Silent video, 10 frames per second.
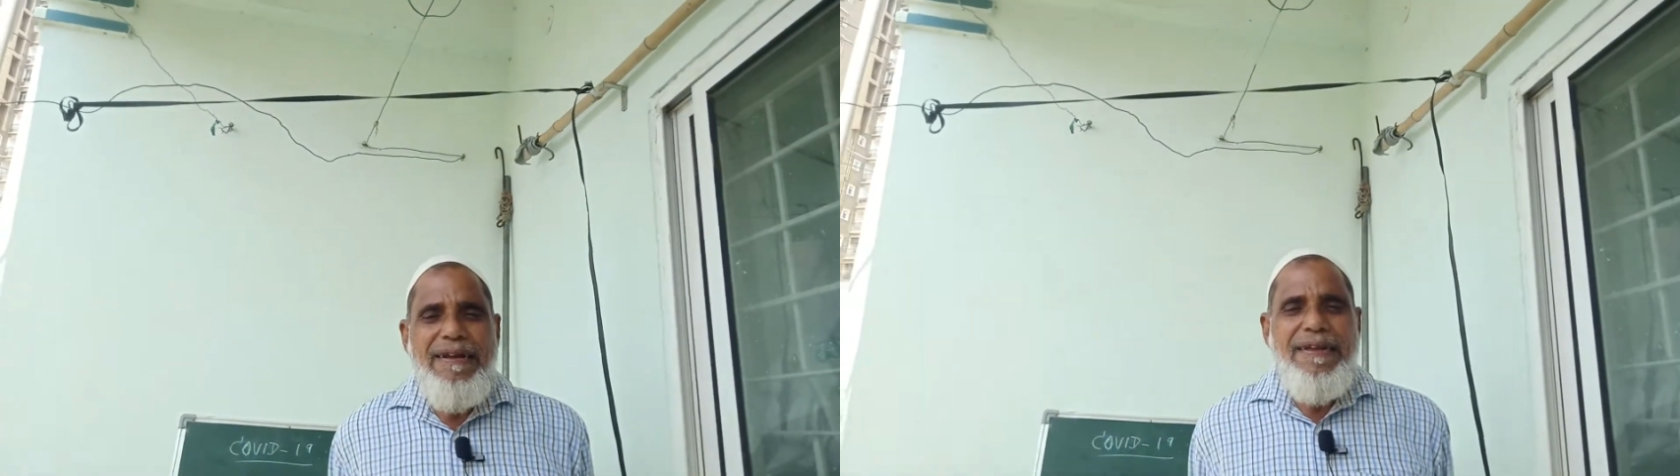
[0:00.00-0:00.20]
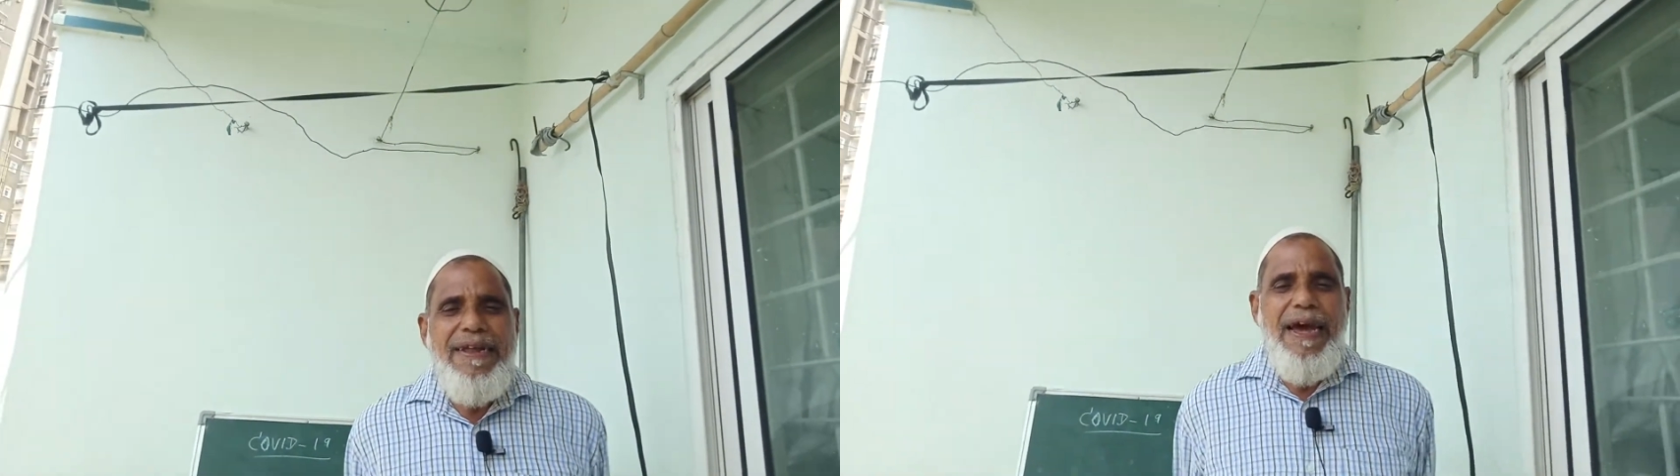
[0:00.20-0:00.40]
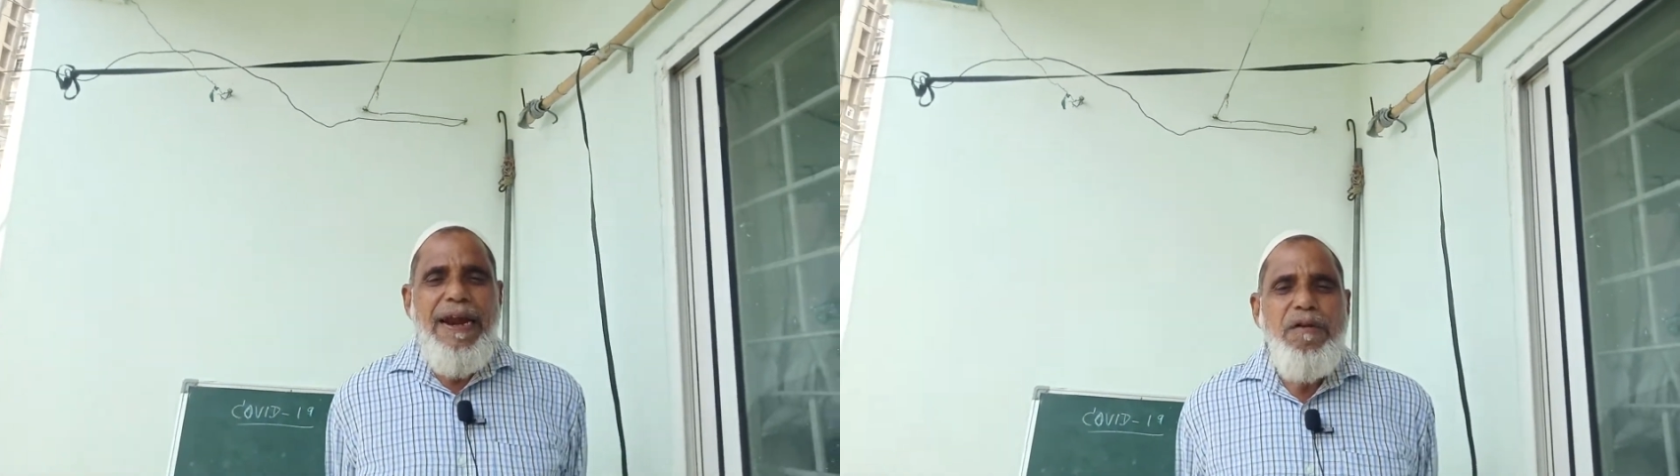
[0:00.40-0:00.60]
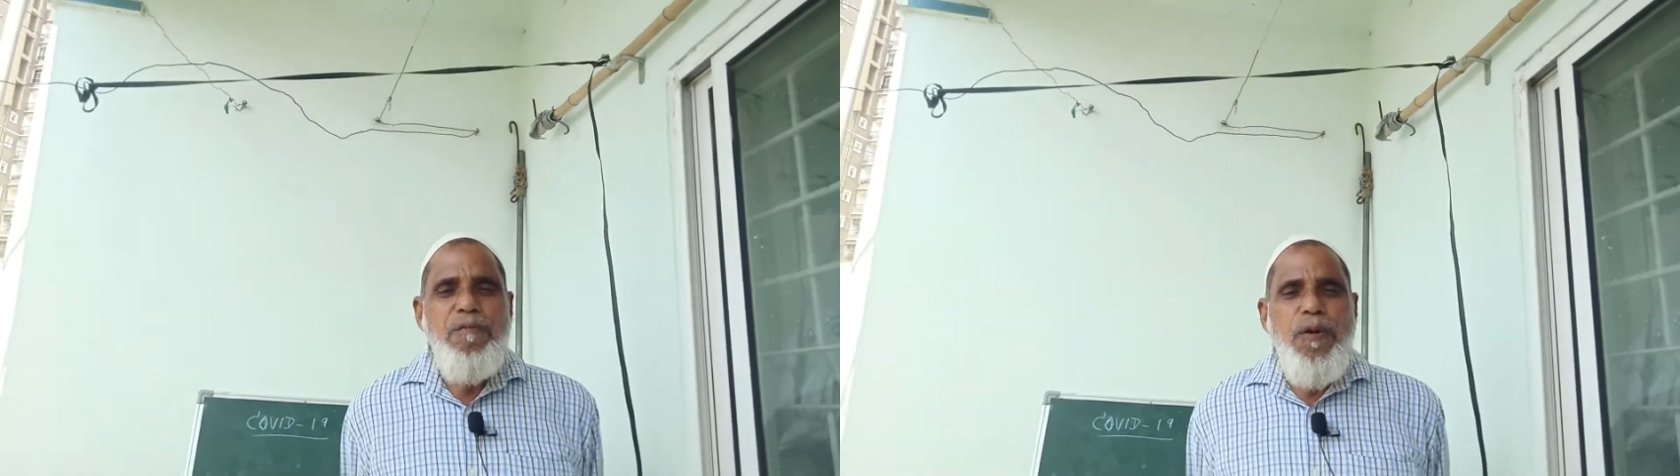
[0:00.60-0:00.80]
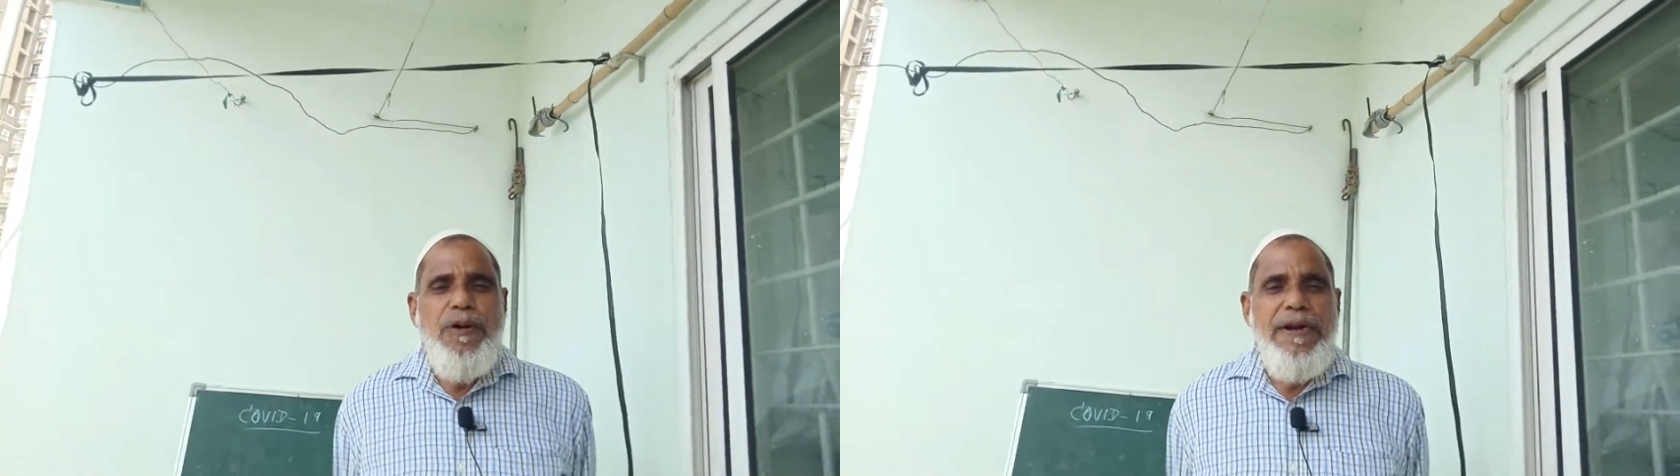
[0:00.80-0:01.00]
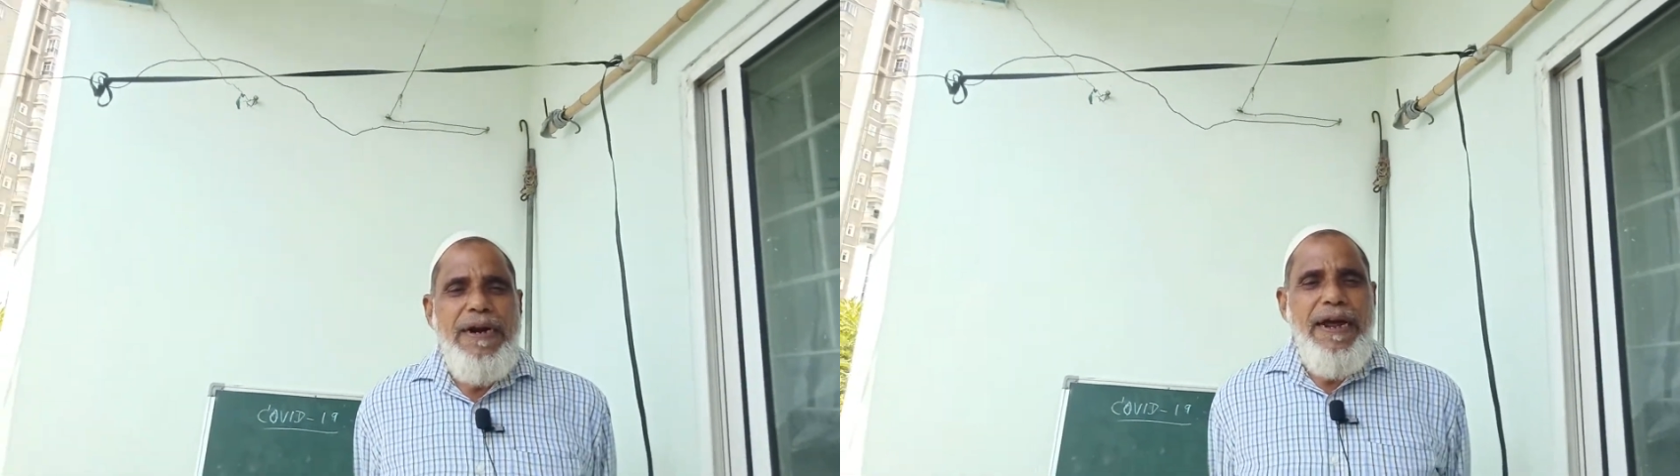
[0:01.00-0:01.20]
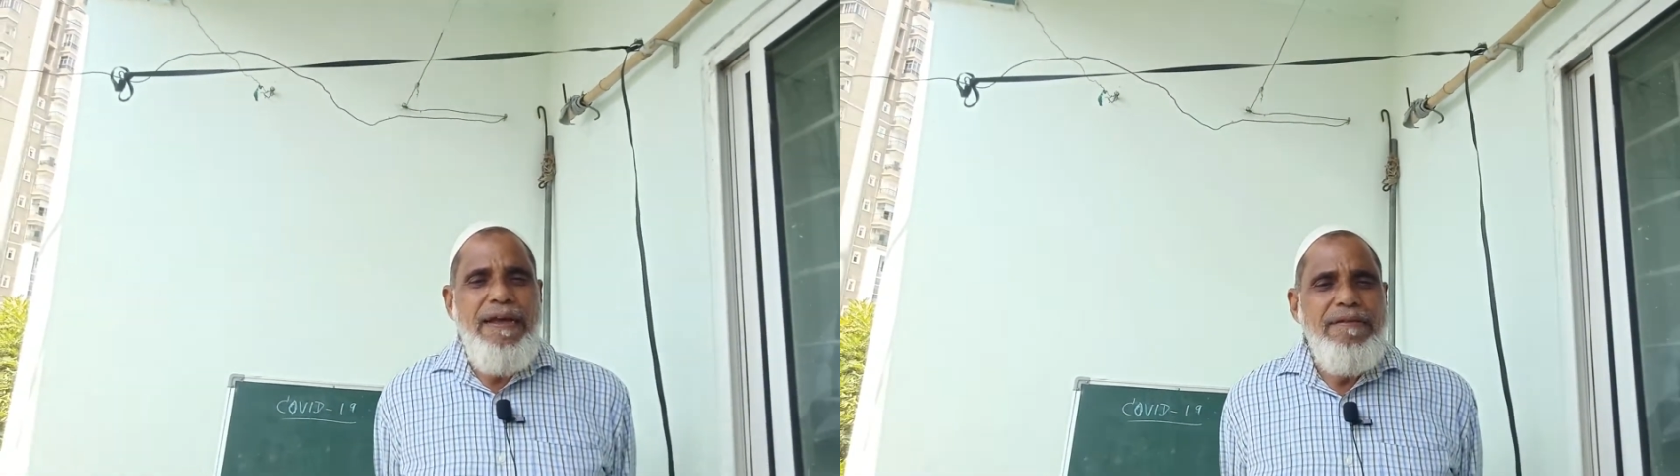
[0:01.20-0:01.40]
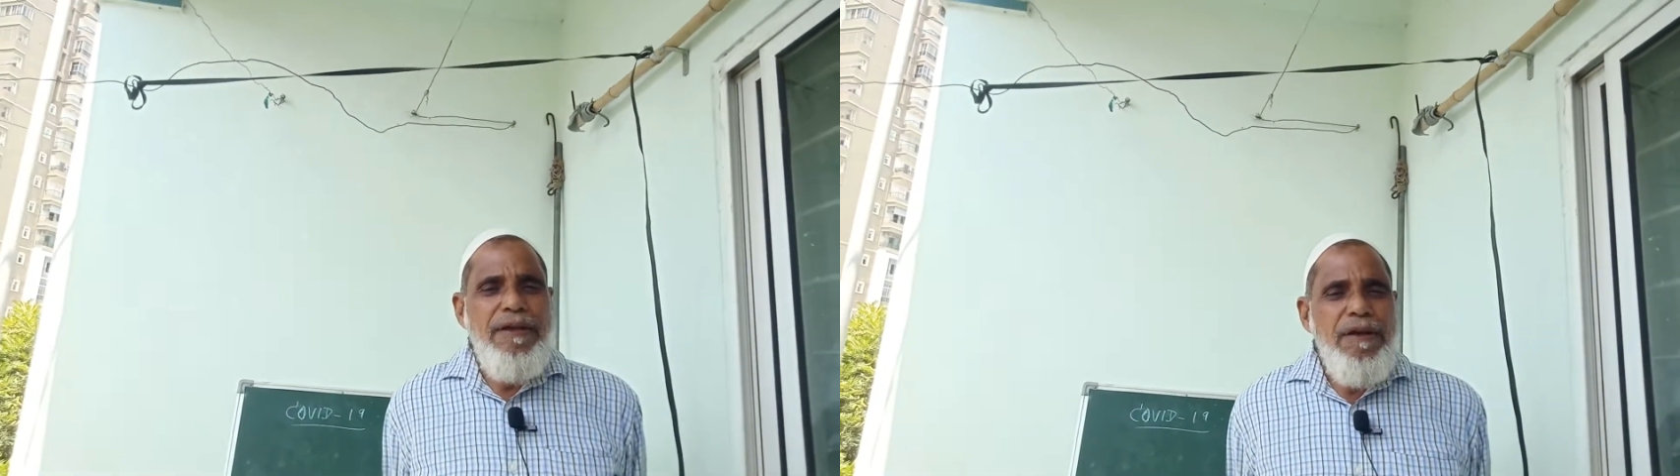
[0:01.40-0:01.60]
is nearly 14 days.